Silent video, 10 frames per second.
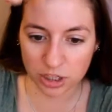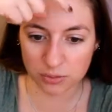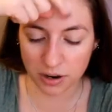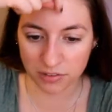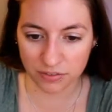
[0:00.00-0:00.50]

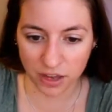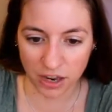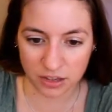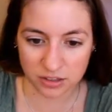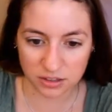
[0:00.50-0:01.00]
washed my
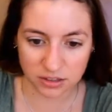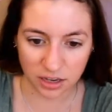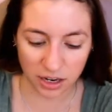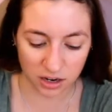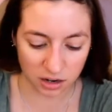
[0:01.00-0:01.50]

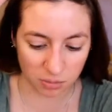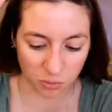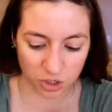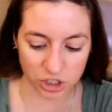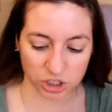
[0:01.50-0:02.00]
face and
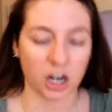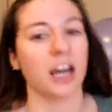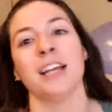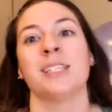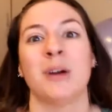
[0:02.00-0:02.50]

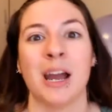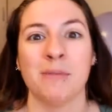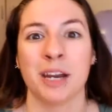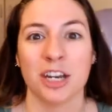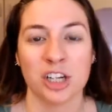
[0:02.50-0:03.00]
moisturized, so
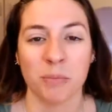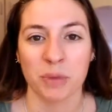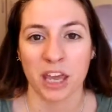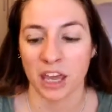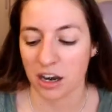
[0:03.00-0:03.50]
I'm going to
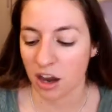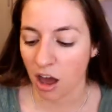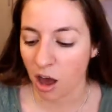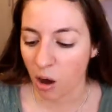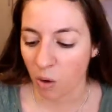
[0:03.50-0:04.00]
jump in
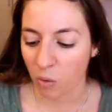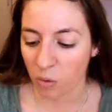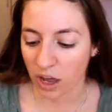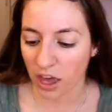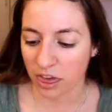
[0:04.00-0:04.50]

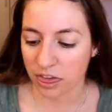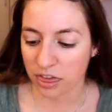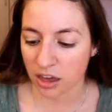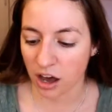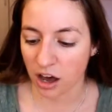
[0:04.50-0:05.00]

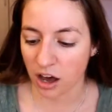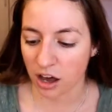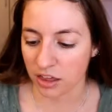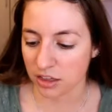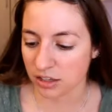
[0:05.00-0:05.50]
with
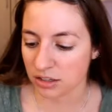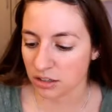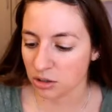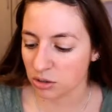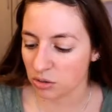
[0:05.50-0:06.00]
this
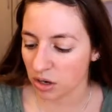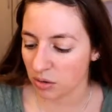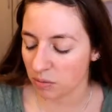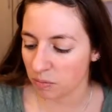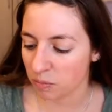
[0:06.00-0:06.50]
new
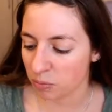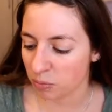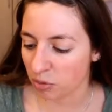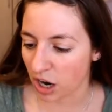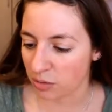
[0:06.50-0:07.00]

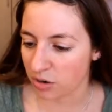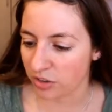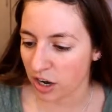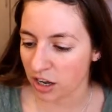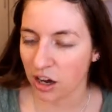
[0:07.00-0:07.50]
primer
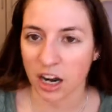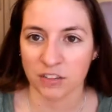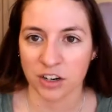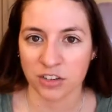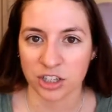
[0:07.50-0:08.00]
that I got.
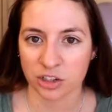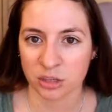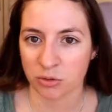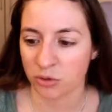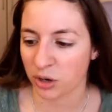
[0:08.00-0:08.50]
I've never used
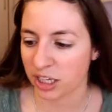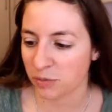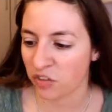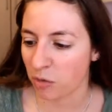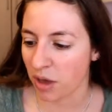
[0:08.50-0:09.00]
it before.
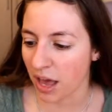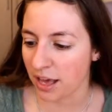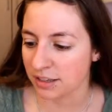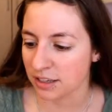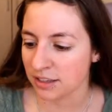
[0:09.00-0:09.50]
It's from
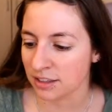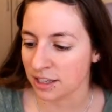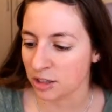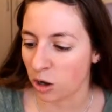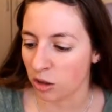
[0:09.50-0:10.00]
Essence and
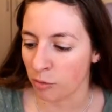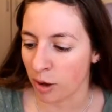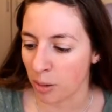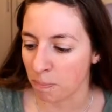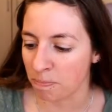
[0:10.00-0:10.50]
it's all
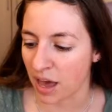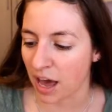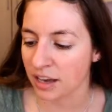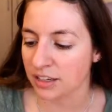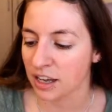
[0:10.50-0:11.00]
about
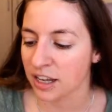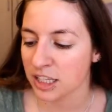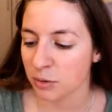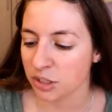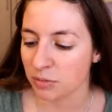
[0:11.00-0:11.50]
matte.
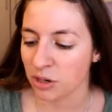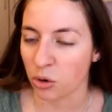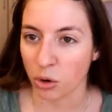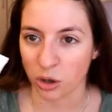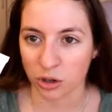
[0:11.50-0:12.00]
It's supposed to be
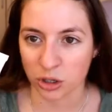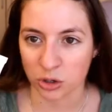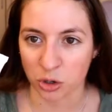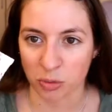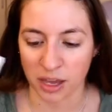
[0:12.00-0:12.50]
an oil
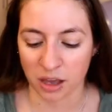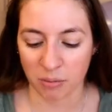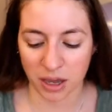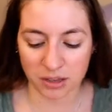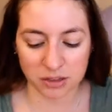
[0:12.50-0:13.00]
control
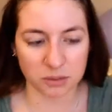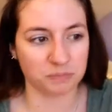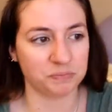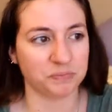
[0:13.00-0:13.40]
makeup base.